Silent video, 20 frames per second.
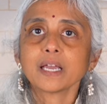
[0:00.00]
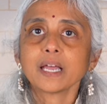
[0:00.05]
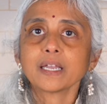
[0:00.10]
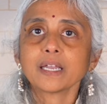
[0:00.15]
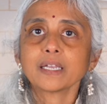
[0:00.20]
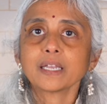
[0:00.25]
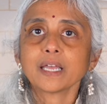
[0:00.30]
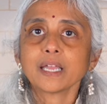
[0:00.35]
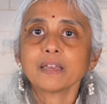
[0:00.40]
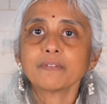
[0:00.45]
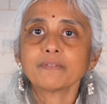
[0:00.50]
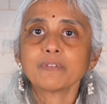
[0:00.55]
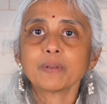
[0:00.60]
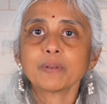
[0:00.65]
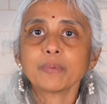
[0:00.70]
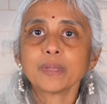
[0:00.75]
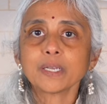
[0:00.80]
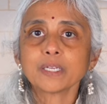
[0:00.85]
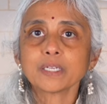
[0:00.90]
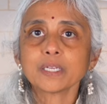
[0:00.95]

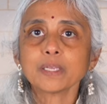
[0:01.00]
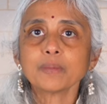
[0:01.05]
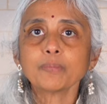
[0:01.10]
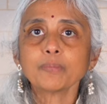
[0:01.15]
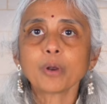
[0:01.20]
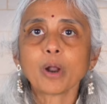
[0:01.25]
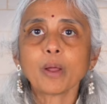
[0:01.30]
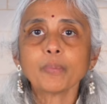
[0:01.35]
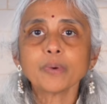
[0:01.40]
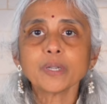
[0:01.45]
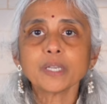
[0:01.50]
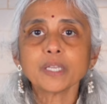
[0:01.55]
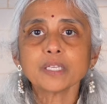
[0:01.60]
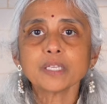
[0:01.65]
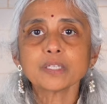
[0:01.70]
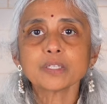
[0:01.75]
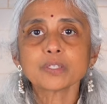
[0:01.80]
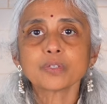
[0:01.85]
anti-inflammatory properties.